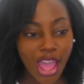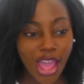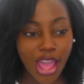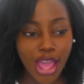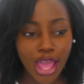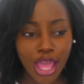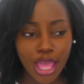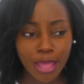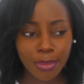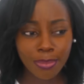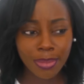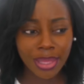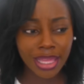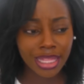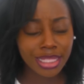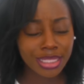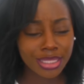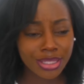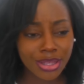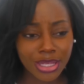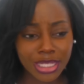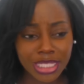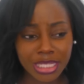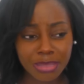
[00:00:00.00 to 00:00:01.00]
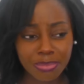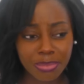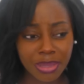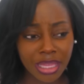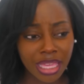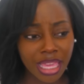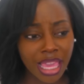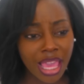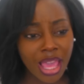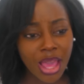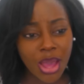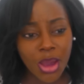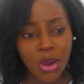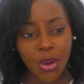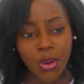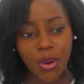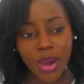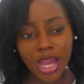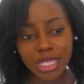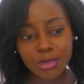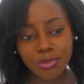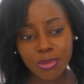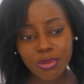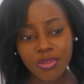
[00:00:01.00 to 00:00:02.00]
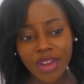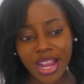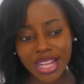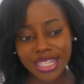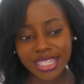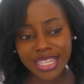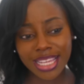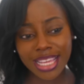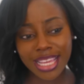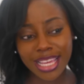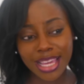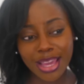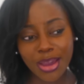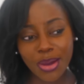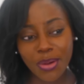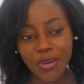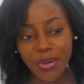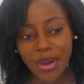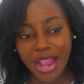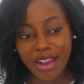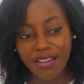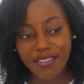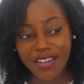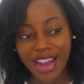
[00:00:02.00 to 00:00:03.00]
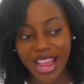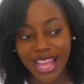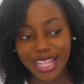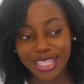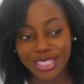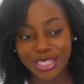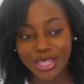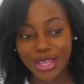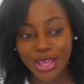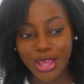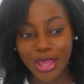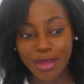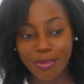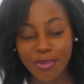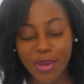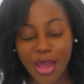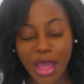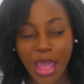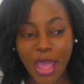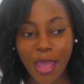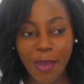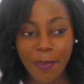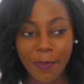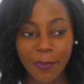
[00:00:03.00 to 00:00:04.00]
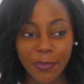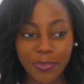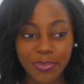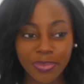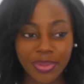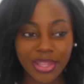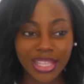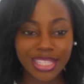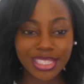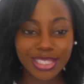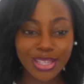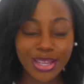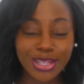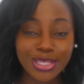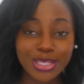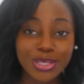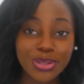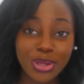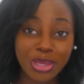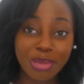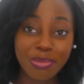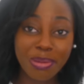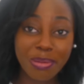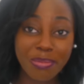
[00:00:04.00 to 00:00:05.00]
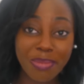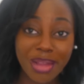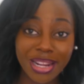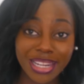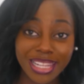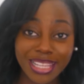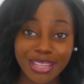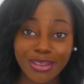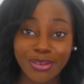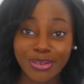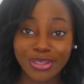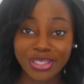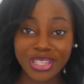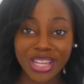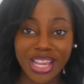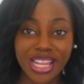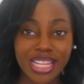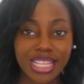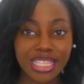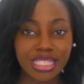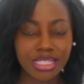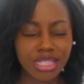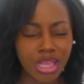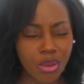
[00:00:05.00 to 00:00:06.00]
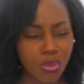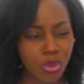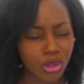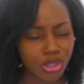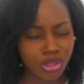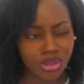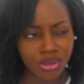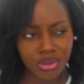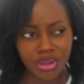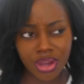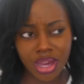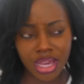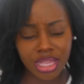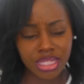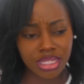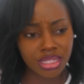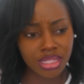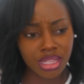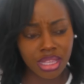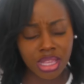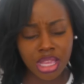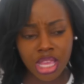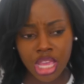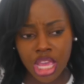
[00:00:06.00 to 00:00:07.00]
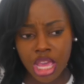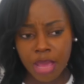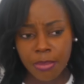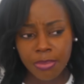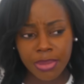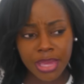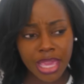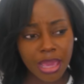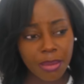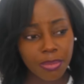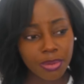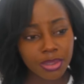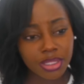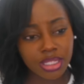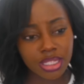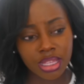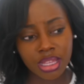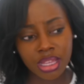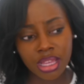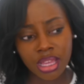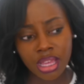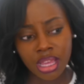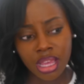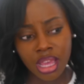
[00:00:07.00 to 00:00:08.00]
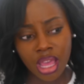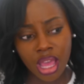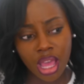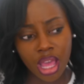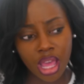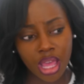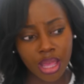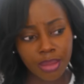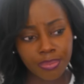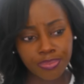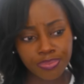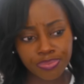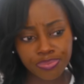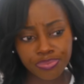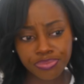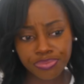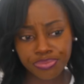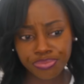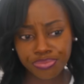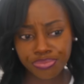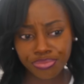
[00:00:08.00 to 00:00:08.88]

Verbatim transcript: Um, it's going to be quite sporadic, quite random, um, it's going to document my legal journey so I want you guys to be able to um,